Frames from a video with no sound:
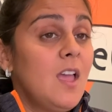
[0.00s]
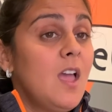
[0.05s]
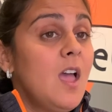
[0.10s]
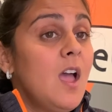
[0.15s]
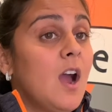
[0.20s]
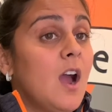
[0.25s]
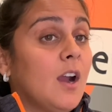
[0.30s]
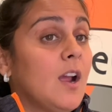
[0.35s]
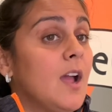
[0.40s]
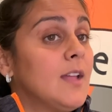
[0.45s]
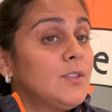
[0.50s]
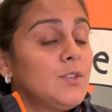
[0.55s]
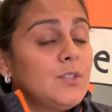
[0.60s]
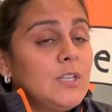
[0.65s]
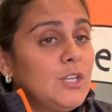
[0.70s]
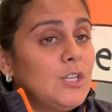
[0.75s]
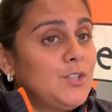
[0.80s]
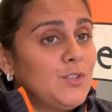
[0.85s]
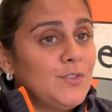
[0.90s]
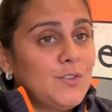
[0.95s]
Our
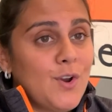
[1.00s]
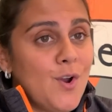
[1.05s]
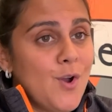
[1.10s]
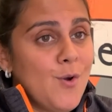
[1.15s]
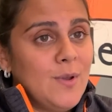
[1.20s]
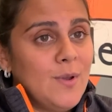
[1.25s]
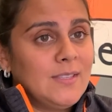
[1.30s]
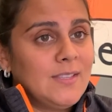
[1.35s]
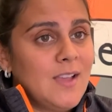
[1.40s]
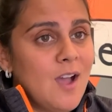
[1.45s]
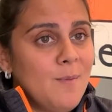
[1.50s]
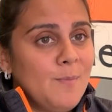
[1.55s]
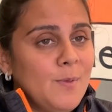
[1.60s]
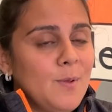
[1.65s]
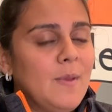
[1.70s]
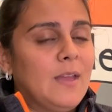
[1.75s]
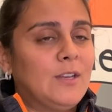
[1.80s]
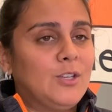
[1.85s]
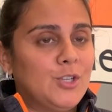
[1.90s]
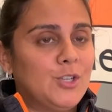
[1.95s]
consultations are always
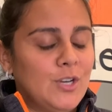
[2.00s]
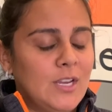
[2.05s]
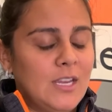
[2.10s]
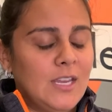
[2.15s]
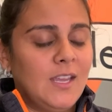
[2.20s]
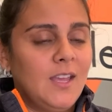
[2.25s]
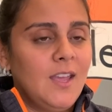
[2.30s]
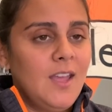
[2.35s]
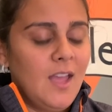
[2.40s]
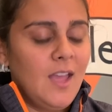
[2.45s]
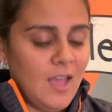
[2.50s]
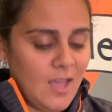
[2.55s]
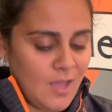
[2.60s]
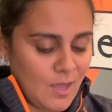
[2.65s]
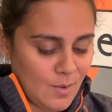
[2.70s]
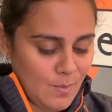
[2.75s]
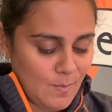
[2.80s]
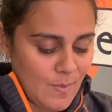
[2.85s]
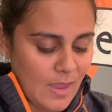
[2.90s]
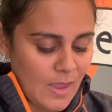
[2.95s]
complimentary,
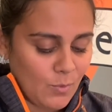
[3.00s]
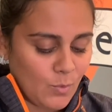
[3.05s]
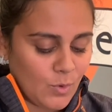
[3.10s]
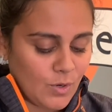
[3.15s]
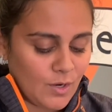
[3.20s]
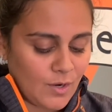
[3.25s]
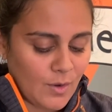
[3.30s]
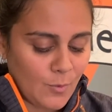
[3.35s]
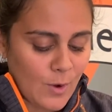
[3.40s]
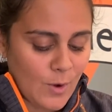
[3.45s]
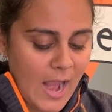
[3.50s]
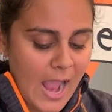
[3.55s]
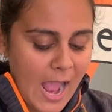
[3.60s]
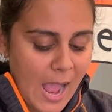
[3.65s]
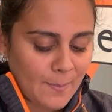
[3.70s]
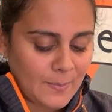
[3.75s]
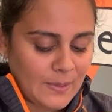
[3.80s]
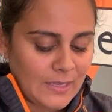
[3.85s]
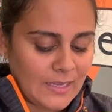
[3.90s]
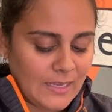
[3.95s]
and we're
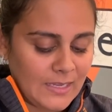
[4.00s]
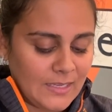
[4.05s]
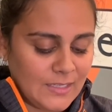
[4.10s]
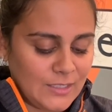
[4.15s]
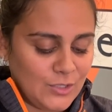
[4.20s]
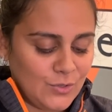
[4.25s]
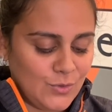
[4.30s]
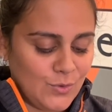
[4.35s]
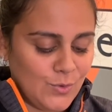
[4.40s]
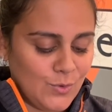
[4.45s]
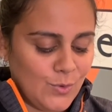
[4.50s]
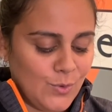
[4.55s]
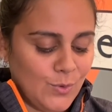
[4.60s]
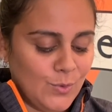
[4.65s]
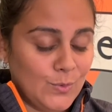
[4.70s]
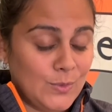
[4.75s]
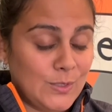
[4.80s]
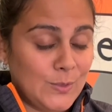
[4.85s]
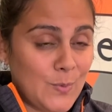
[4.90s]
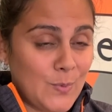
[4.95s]
happy to
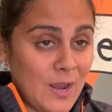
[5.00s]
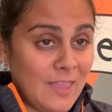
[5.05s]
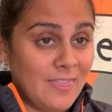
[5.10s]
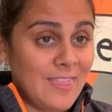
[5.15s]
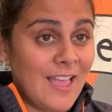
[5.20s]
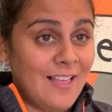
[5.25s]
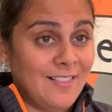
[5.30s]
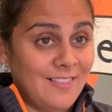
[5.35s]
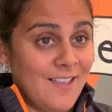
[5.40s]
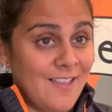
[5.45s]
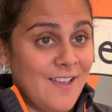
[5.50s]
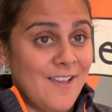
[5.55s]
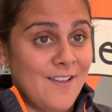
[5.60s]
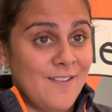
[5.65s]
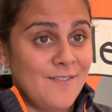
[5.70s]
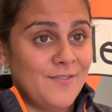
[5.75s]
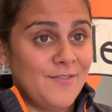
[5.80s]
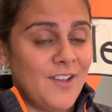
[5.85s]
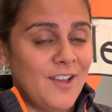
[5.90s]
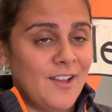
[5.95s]
spread that
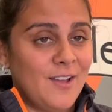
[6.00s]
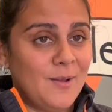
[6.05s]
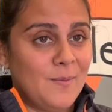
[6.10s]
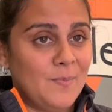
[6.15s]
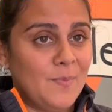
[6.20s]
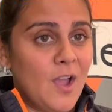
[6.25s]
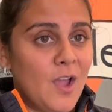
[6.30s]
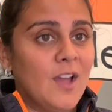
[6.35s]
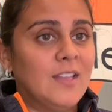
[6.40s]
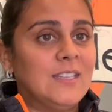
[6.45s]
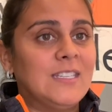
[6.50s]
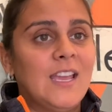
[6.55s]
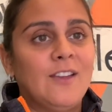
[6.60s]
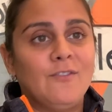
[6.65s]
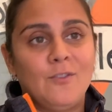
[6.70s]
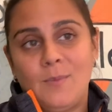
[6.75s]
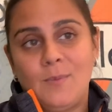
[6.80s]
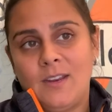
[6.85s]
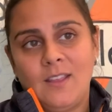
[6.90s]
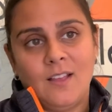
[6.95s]
love onto
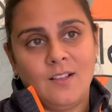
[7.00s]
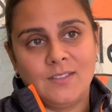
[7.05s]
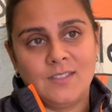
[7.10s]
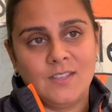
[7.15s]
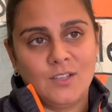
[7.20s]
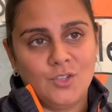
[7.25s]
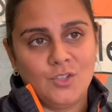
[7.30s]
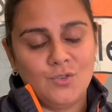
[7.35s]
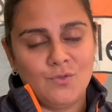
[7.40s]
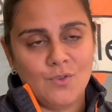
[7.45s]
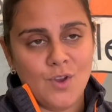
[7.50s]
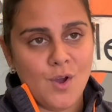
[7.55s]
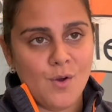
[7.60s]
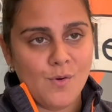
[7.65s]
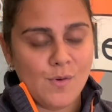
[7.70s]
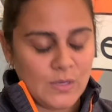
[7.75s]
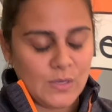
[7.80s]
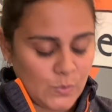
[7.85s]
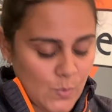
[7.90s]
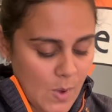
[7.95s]
everybody else that you know
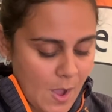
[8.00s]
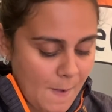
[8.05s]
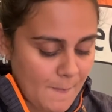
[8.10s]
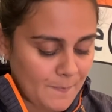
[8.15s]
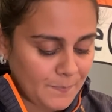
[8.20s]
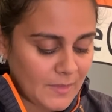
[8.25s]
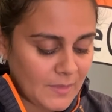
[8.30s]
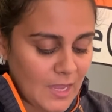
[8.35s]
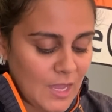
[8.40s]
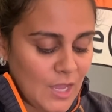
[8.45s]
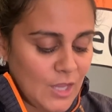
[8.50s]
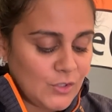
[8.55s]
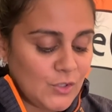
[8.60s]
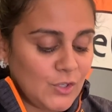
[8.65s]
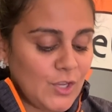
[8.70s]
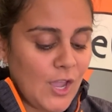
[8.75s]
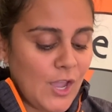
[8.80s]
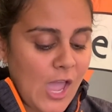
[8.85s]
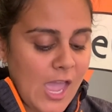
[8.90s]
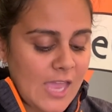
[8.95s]
as well. So go
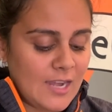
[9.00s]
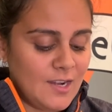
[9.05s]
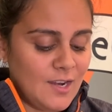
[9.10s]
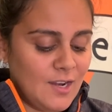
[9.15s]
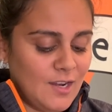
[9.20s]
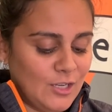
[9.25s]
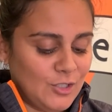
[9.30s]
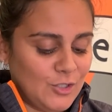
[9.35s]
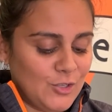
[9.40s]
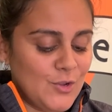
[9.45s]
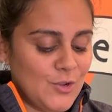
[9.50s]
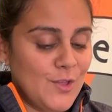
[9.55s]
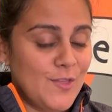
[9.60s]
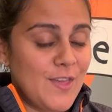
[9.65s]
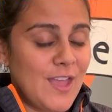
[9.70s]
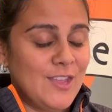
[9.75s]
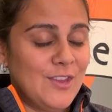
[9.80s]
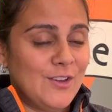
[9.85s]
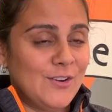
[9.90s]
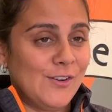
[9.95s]
ahead and initial
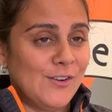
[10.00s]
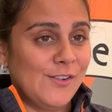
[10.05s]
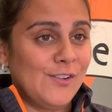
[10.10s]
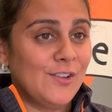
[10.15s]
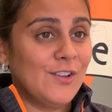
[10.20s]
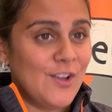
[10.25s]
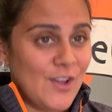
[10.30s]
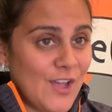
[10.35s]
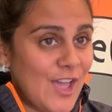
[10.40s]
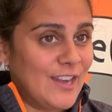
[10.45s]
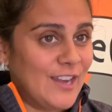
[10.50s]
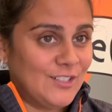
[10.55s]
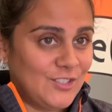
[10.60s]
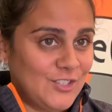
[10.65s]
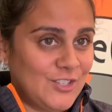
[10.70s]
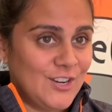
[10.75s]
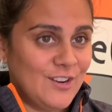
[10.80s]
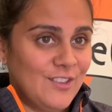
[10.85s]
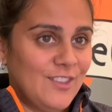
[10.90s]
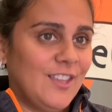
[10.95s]
that you'll go ahead and
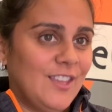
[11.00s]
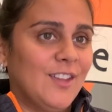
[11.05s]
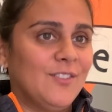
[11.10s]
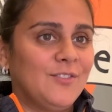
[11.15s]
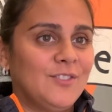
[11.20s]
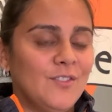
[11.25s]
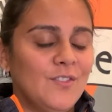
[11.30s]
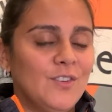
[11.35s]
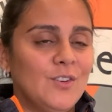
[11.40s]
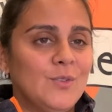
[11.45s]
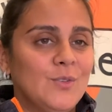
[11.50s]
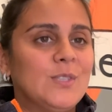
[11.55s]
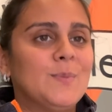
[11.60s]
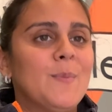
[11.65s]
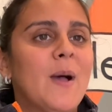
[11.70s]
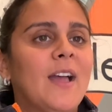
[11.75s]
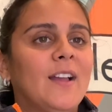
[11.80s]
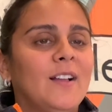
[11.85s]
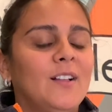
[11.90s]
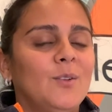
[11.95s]
share the gift of a new
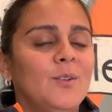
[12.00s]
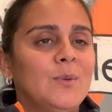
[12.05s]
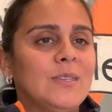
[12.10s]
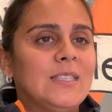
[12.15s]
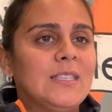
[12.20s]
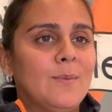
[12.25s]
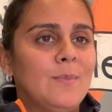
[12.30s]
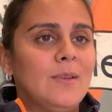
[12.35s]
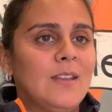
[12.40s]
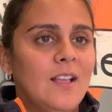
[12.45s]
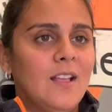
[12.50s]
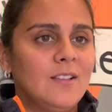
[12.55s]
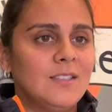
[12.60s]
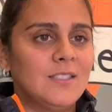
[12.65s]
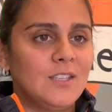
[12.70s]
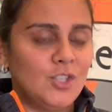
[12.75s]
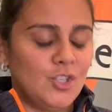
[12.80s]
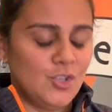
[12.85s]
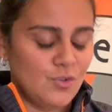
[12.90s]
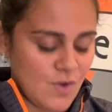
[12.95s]
smile with somebody else
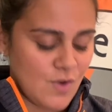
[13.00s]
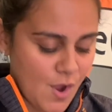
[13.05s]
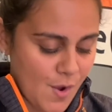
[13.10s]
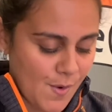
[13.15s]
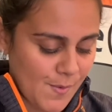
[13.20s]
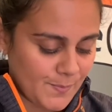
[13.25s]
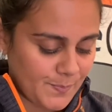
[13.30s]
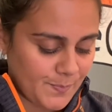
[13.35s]
that you know.